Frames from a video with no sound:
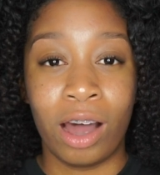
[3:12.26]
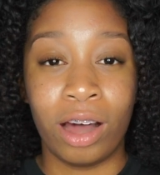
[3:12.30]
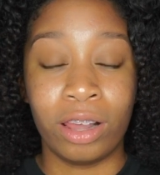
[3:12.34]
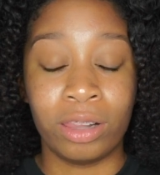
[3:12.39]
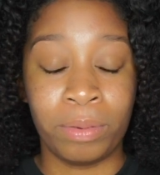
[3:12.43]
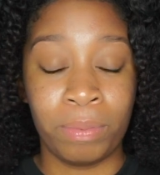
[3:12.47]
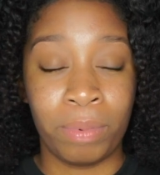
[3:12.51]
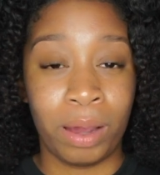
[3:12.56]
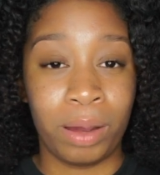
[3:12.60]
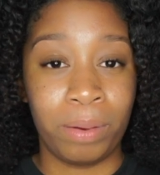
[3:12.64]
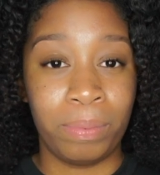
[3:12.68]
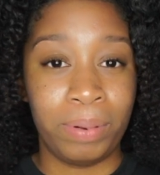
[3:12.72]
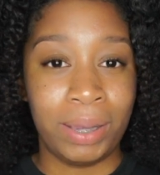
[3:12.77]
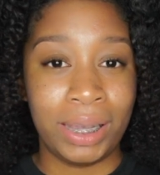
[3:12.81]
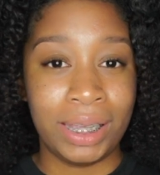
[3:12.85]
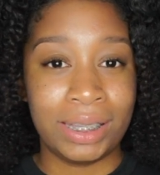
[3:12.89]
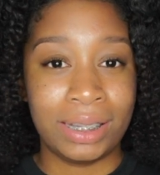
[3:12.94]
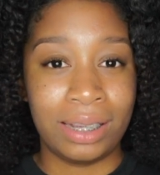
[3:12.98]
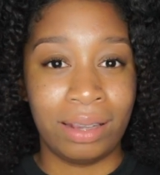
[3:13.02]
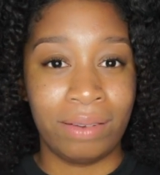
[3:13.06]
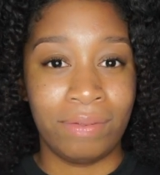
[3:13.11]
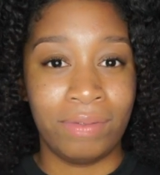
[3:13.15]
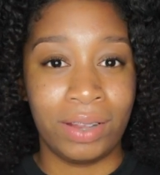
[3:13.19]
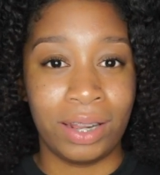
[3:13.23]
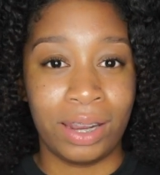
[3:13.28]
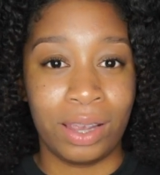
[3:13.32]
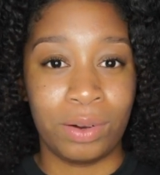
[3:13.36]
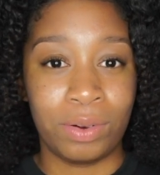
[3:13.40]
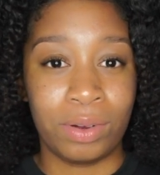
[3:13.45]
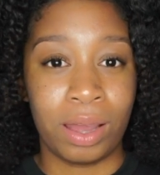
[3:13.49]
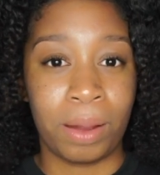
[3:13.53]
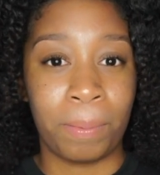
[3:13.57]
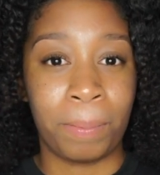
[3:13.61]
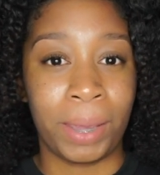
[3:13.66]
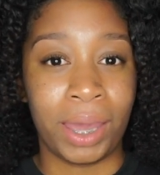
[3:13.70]
all about PT
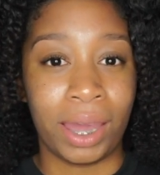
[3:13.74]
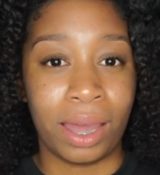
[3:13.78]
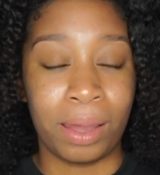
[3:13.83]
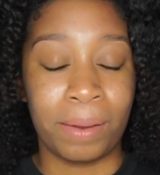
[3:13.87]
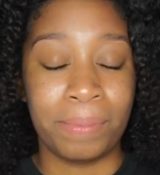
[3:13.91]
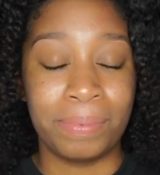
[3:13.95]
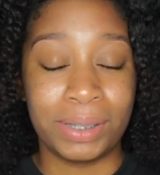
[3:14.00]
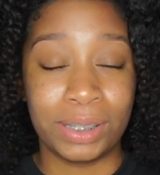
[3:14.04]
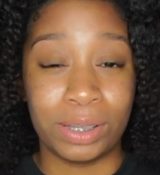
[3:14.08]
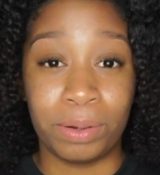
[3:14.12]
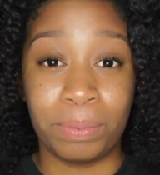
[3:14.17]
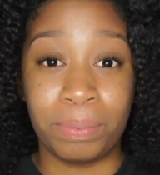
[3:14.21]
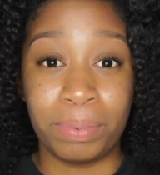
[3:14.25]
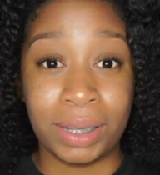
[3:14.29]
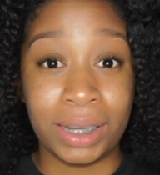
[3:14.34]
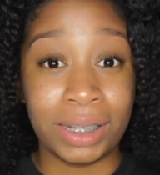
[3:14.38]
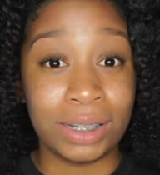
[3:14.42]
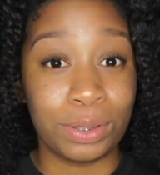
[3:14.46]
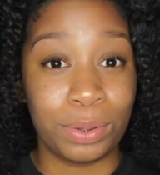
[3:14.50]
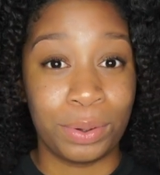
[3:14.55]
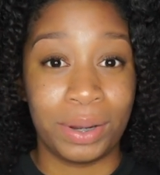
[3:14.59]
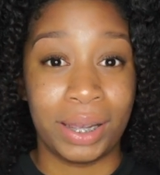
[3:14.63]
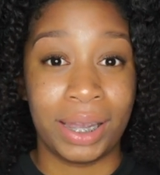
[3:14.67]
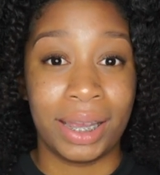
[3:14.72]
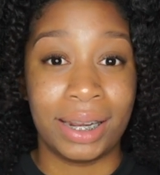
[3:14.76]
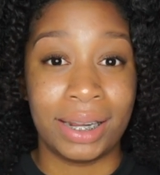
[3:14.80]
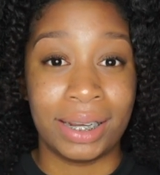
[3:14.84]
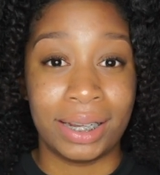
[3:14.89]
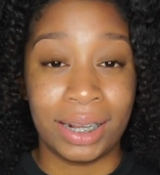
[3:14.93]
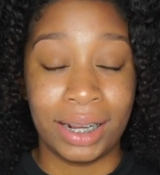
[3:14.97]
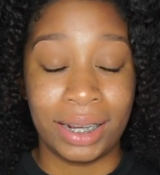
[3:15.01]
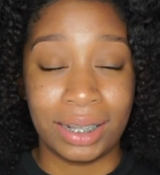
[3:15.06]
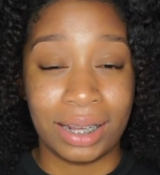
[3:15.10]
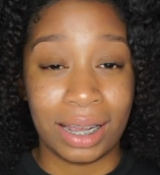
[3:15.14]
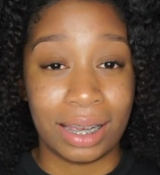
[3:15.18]
video coming up, so please go ahead
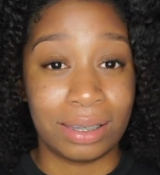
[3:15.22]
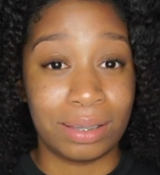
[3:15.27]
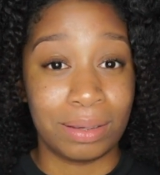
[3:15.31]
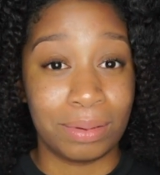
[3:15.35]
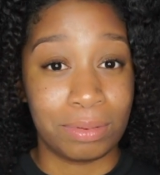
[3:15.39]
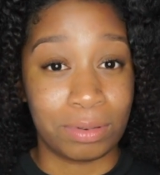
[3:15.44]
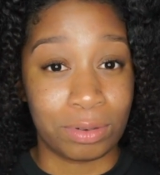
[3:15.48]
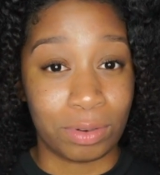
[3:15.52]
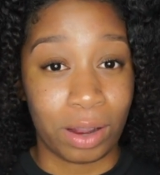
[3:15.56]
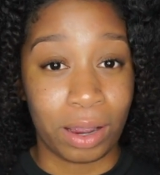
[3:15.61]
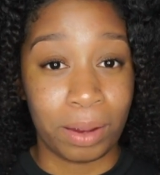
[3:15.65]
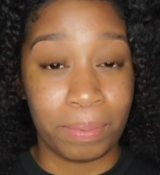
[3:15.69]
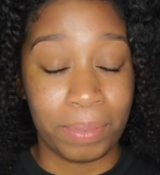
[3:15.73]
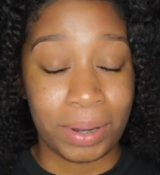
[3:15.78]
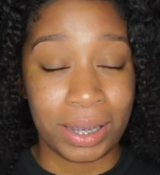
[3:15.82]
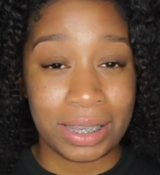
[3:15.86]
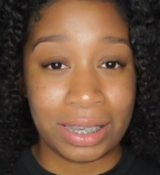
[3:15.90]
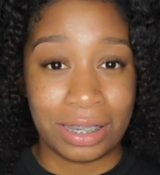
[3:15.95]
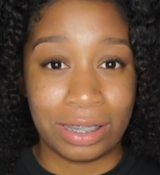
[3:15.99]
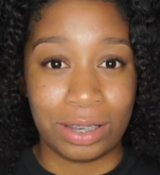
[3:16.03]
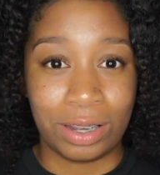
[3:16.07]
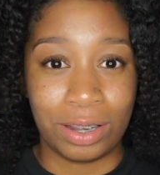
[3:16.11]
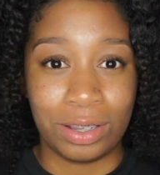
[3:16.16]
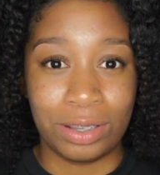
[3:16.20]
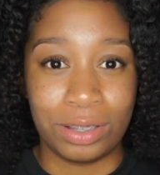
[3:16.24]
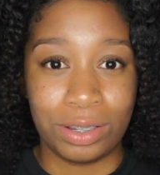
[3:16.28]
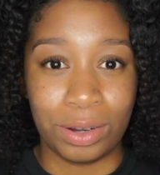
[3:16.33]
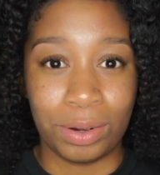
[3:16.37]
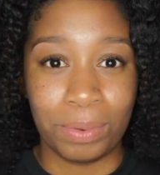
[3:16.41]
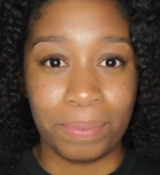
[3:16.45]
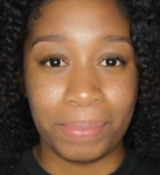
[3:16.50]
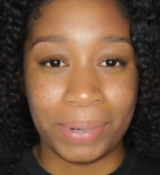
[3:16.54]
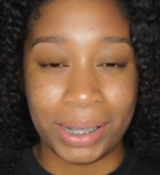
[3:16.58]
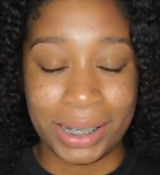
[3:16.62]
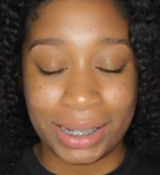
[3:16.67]
and hit that subscribe button so you
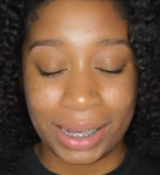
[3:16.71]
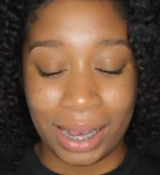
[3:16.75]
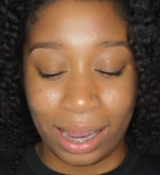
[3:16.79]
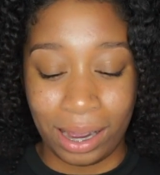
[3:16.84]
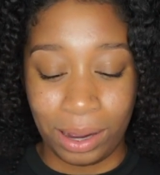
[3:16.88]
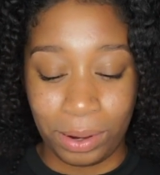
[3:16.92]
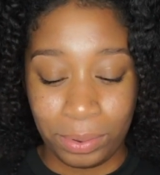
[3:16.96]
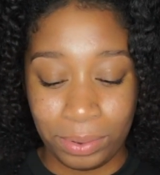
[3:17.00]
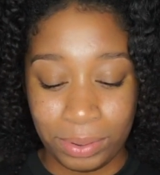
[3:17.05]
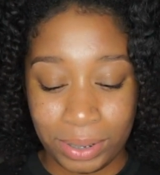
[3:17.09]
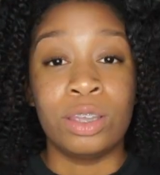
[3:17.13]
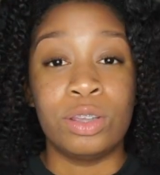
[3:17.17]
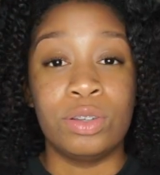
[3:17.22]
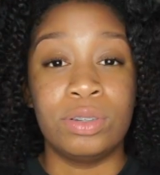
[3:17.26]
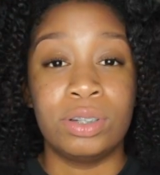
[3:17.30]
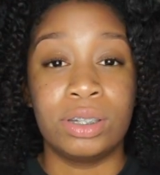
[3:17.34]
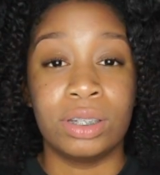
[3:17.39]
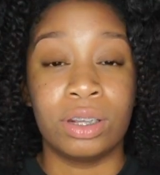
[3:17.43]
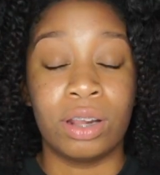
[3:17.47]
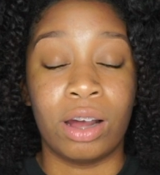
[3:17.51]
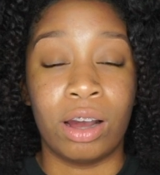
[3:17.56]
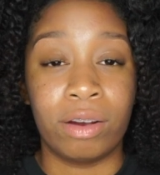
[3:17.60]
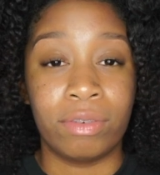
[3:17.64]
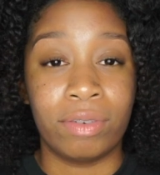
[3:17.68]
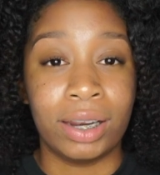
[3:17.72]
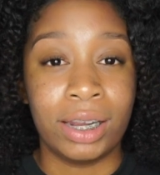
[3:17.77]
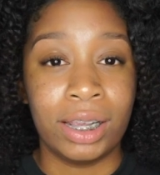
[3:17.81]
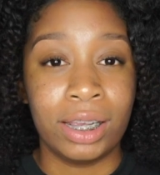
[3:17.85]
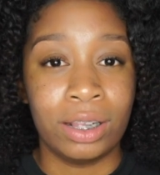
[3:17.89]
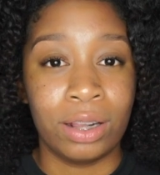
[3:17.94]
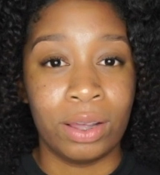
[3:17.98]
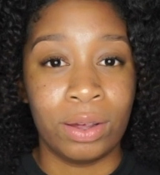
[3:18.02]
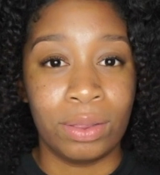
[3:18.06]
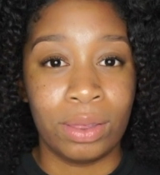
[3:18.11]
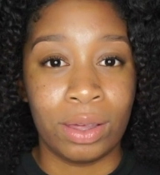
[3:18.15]
don't miss out. You should already
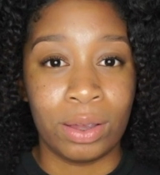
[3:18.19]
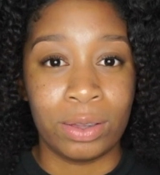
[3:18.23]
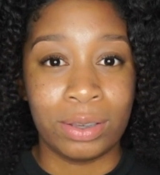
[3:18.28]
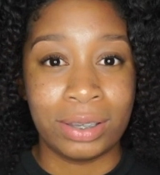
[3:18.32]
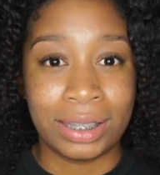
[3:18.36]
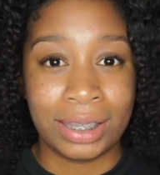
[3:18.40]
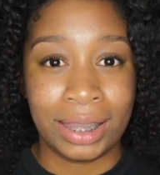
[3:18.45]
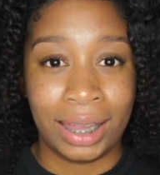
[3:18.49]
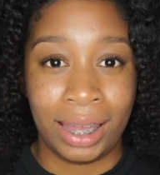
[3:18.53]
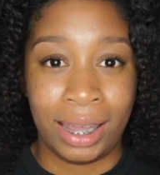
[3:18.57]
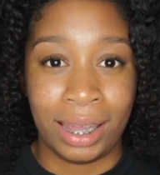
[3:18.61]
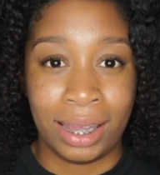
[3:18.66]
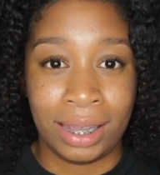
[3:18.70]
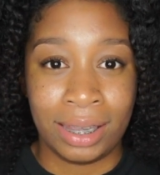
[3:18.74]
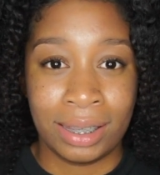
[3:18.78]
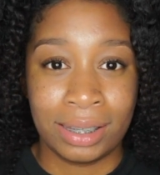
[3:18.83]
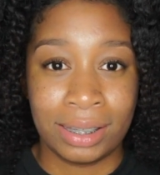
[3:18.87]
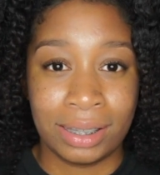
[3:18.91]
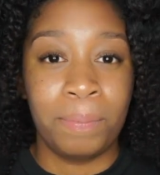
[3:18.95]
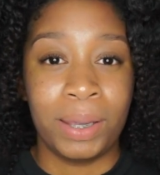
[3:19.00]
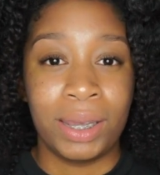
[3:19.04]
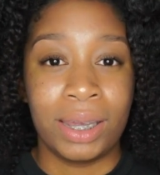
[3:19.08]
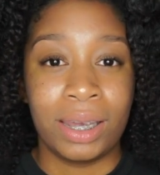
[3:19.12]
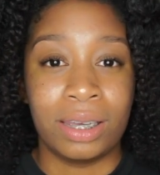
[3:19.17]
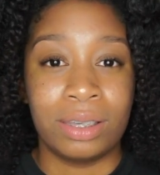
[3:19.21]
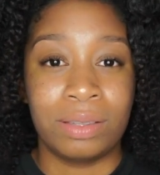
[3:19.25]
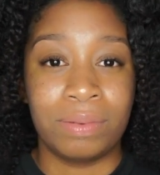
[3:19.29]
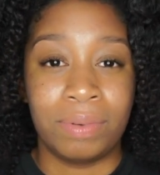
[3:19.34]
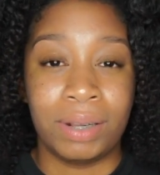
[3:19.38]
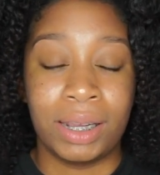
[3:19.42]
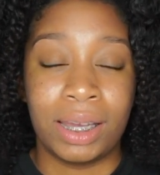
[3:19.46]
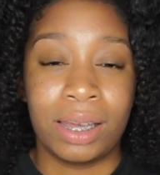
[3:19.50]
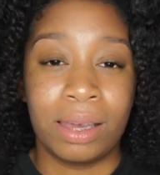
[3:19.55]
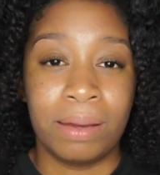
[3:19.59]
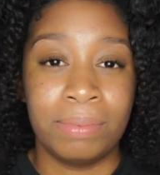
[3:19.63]
know those things because
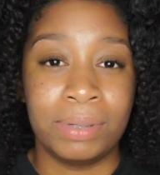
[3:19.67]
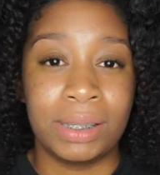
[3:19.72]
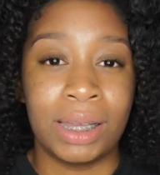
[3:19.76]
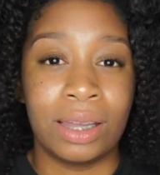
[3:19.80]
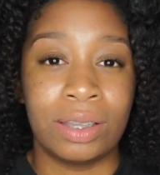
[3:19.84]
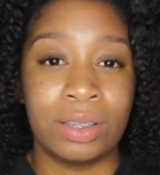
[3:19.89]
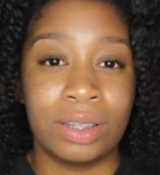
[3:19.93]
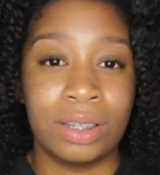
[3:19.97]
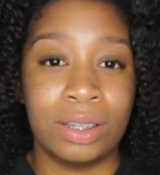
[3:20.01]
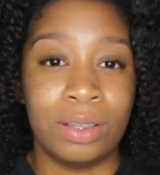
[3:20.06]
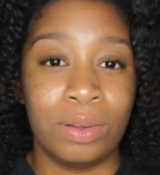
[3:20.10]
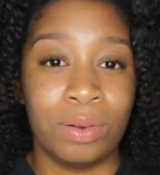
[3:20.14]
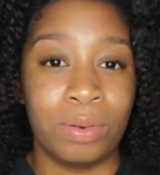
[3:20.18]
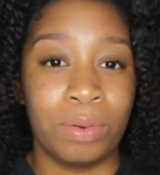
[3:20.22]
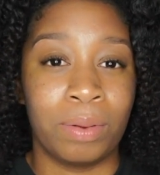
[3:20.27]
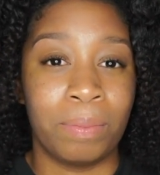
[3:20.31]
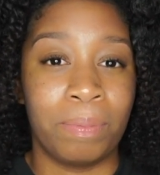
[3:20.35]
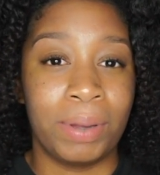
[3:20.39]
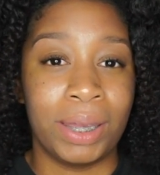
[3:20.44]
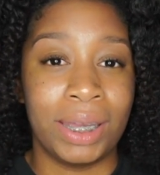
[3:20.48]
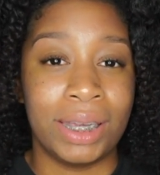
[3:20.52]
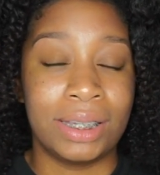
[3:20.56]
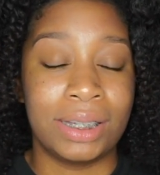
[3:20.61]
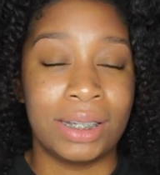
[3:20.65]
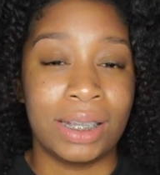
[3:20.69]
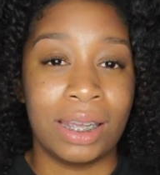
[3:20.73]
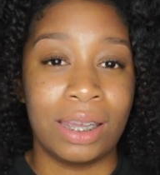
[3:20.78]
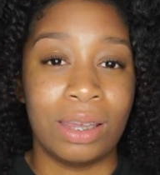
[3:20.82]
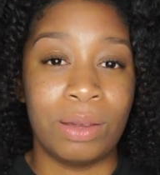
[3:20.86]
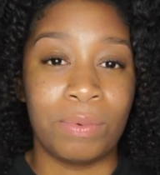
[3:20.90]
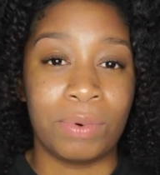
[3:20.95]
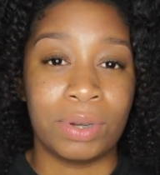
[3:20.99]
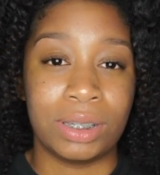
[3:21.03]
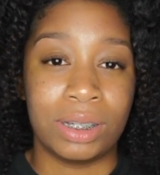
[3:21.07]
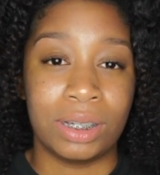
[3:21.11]
when it comes down to doing PT,
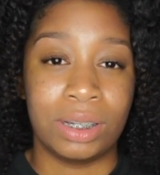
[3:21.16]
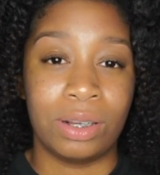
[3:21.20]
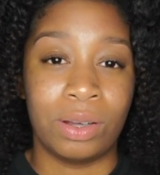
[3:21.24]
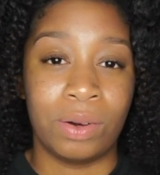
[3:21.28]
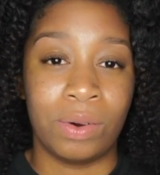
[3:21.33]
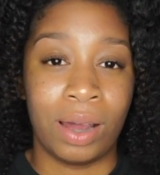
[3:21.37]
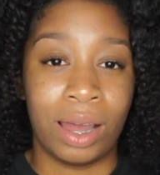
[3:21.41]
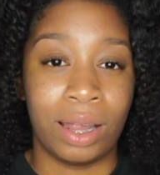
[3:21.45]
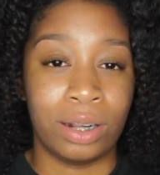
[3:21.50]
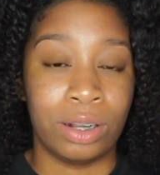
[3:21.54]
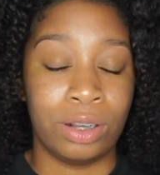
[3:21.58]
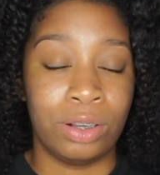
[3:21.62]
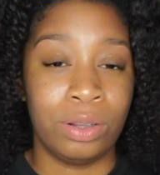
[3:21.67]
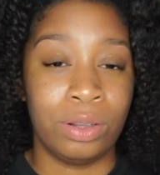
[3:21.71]
you want to know how to